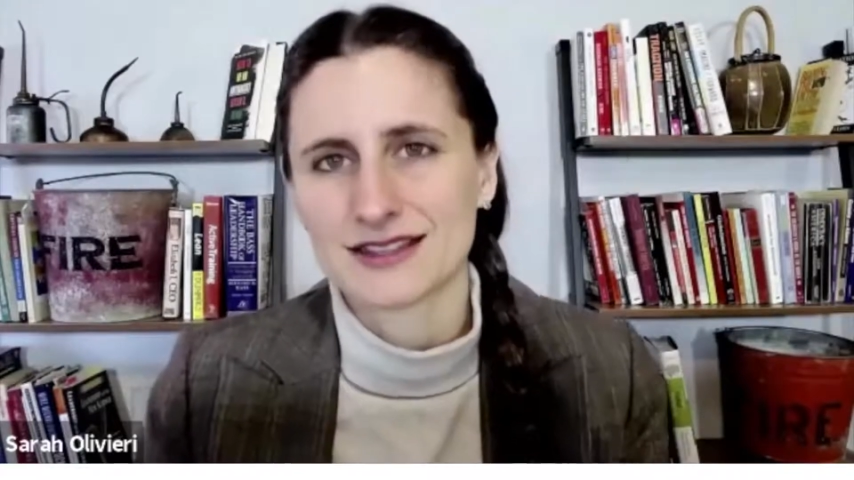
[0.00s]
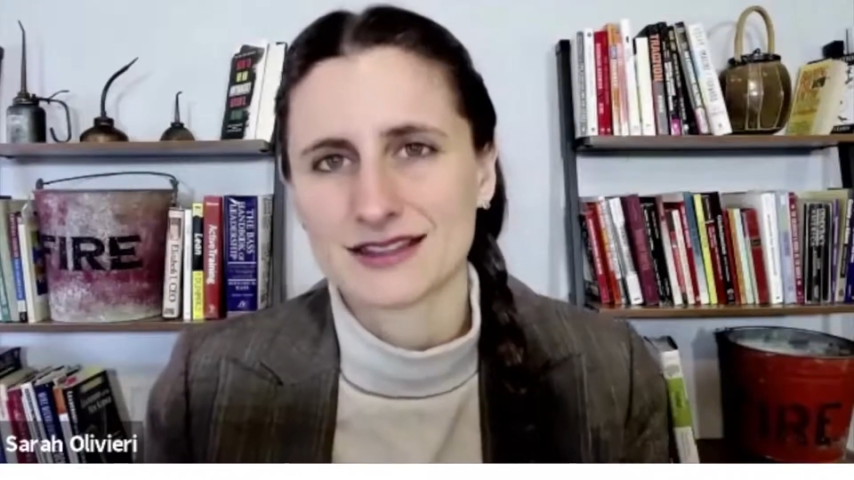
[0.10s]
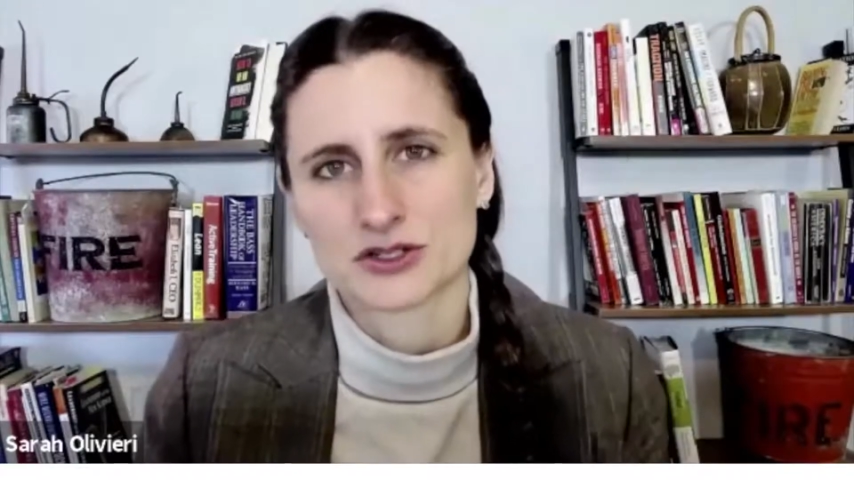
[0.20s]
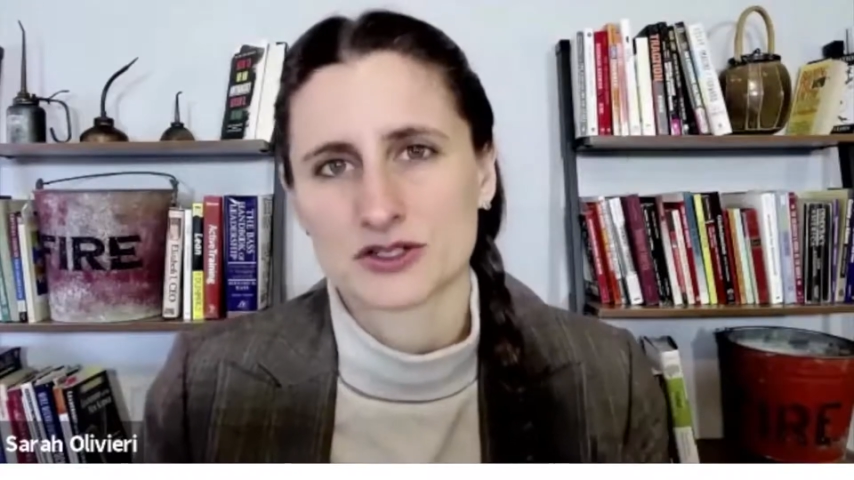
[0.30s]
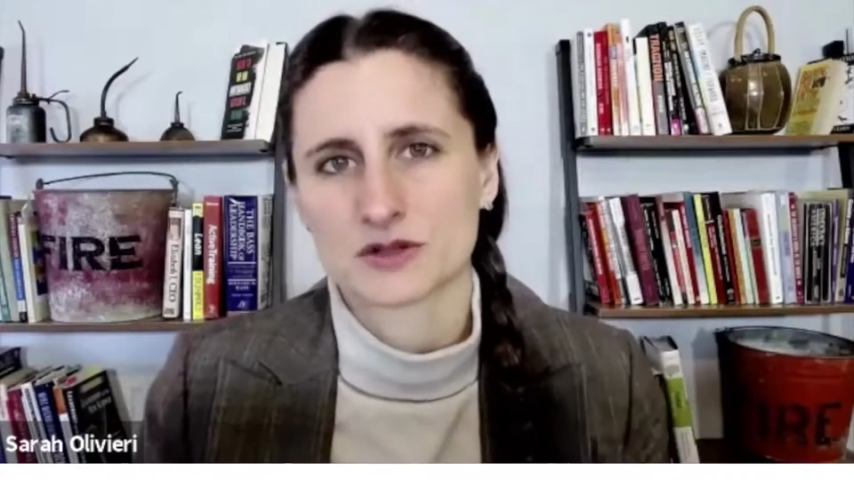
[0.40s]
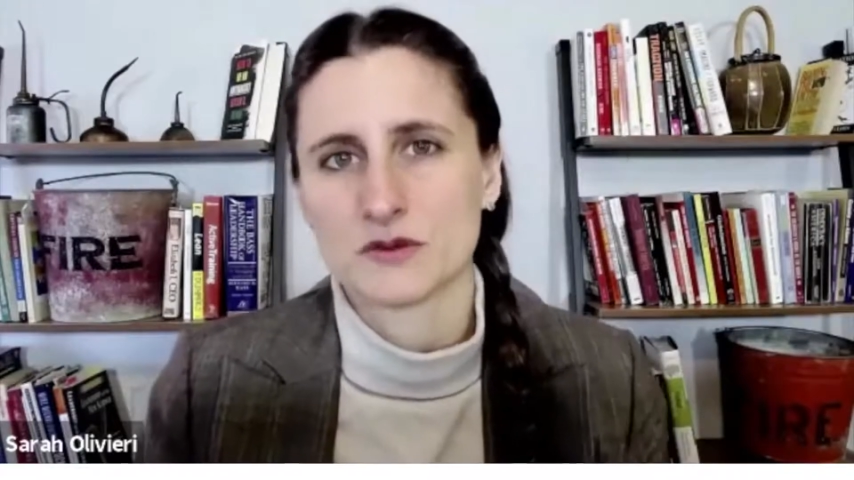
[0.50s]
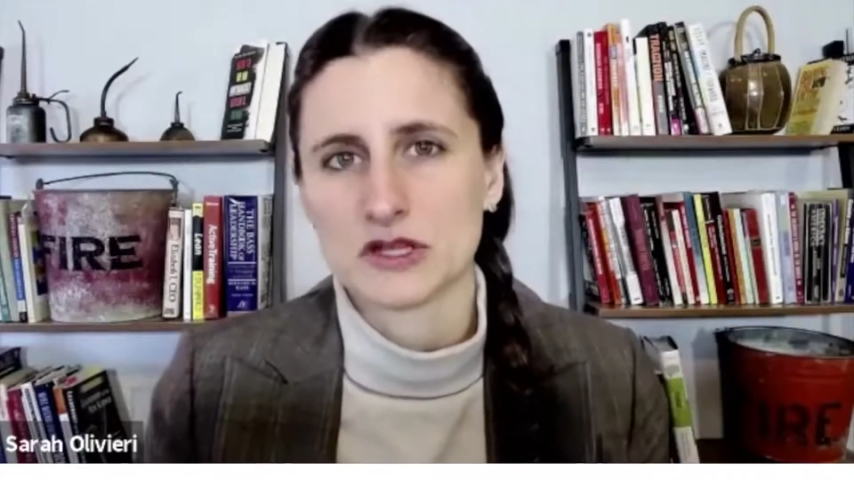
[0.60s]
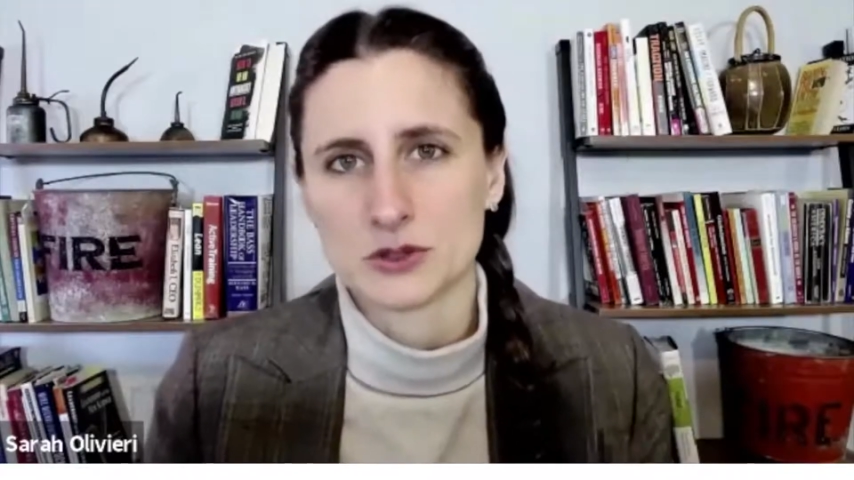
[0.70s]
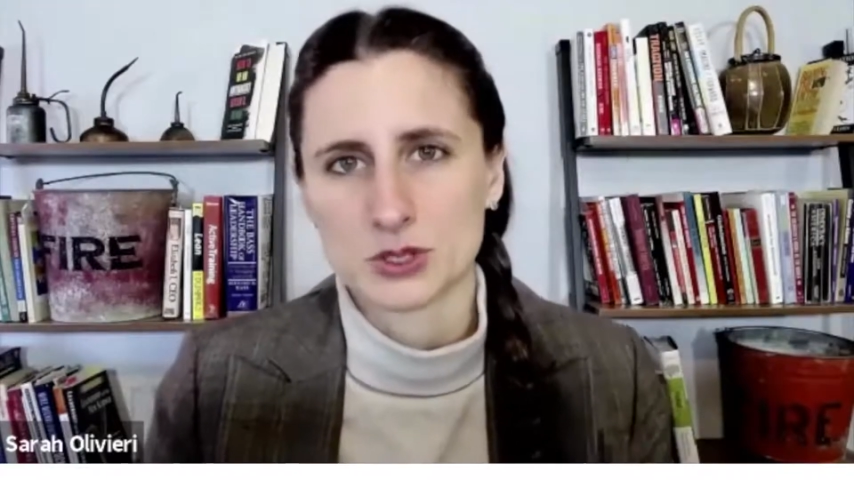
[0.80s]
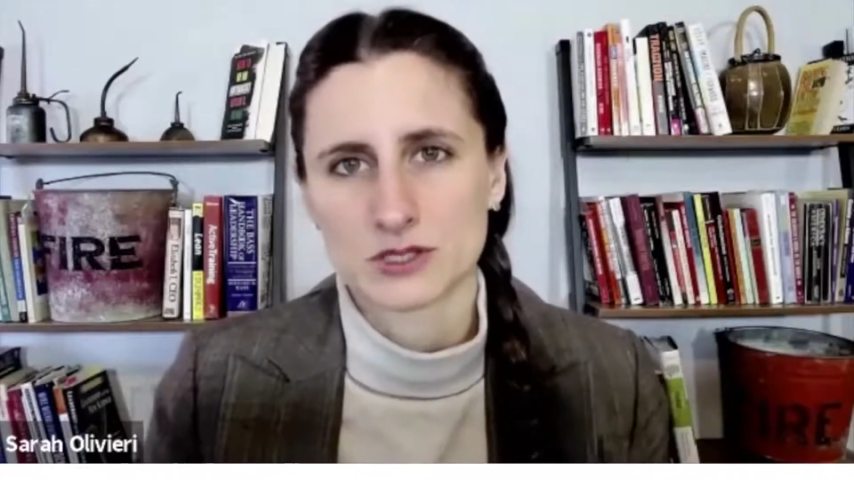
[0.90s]
that there's some
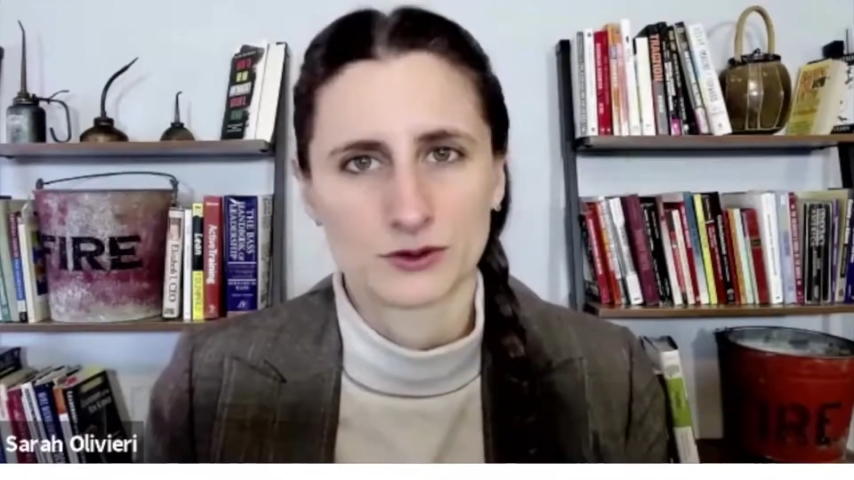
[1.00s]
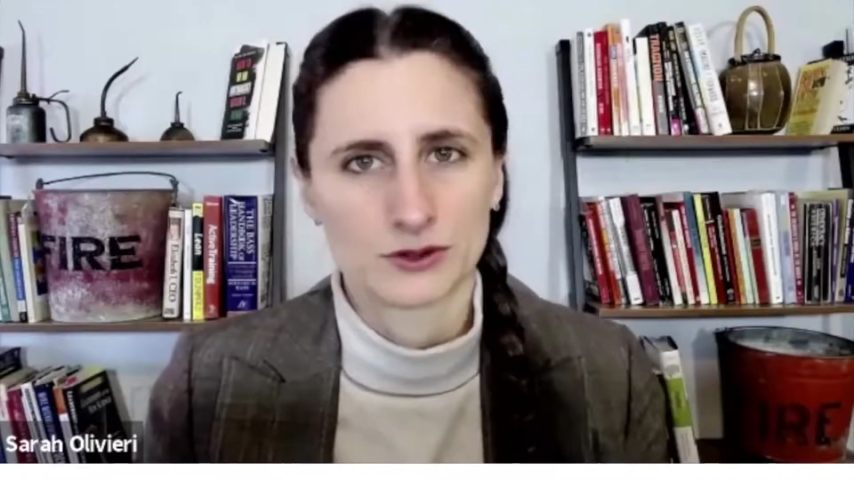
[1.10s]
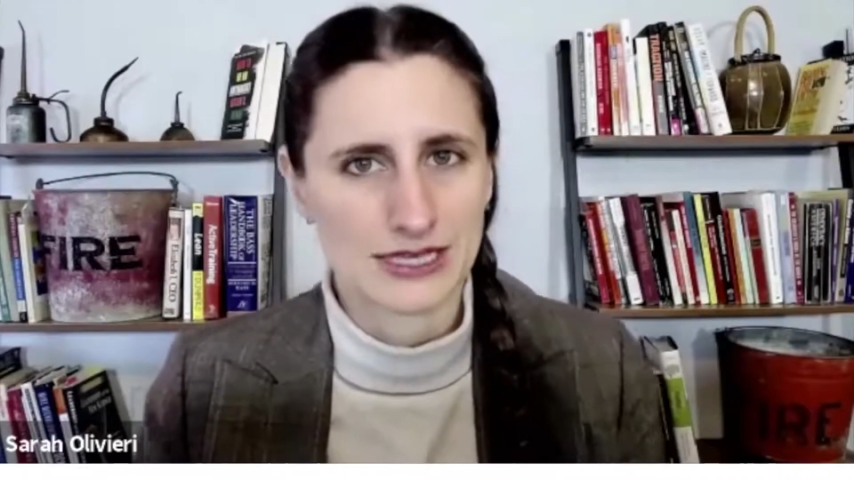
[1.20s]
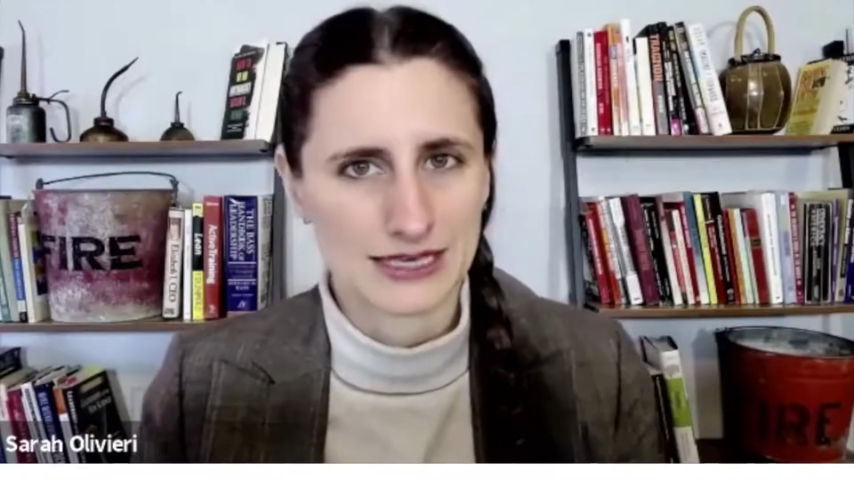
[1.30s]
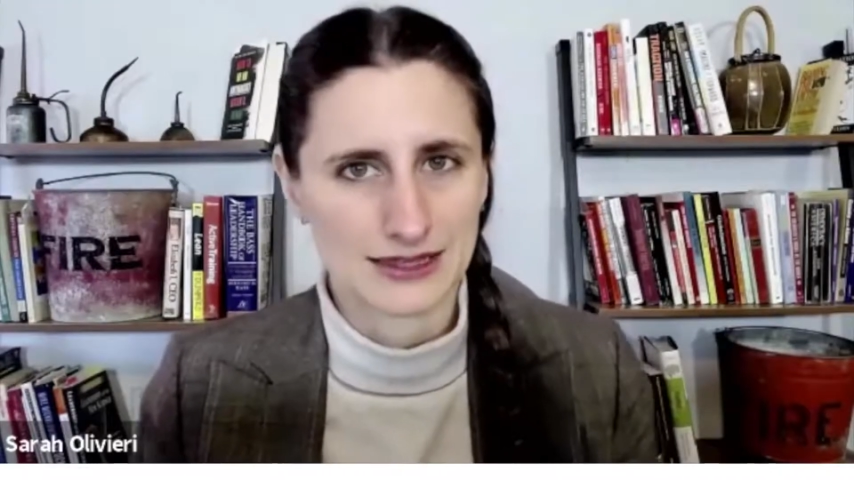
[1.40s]
useful